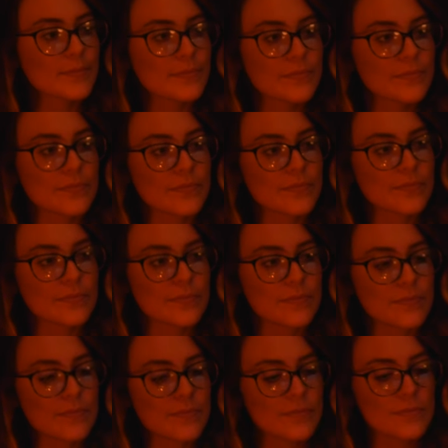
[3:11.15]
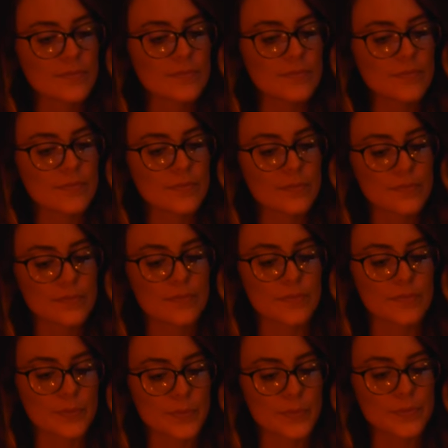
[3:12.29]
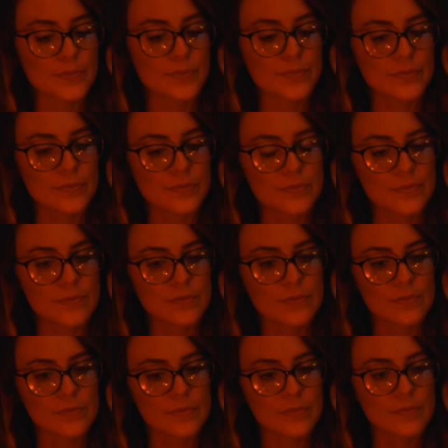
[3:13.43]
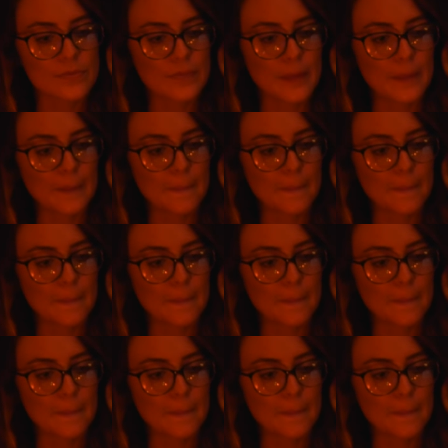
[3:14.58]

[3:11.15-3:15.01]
No words are spoken by the person on screen.